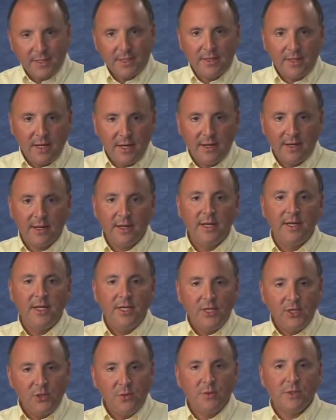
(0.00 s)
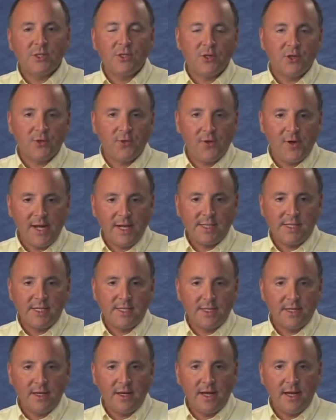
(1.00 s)
the log, do a search for
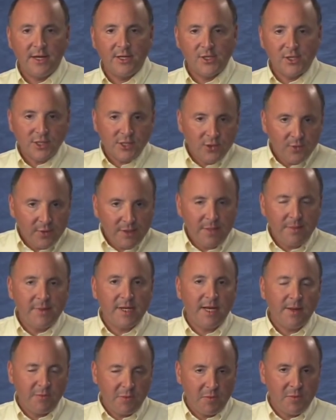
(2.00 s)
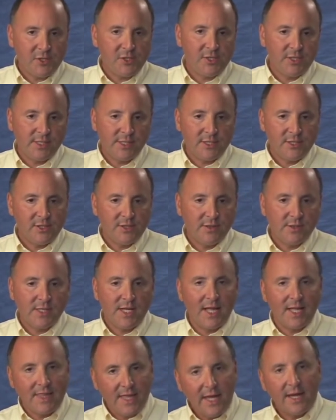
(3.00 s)
access denied just to eliminate permissions issues,
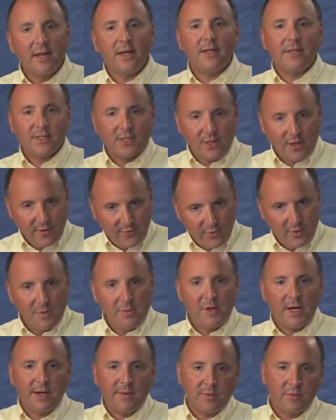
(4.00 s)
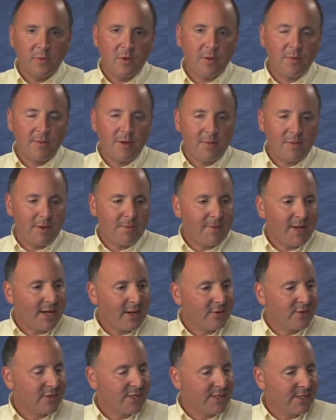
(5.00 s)
and then I'll start from the bottom and work my way
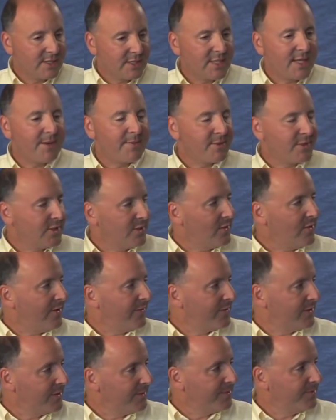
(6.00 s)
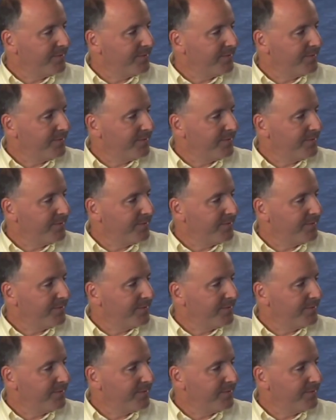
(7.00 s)
backwards because it's happened so often.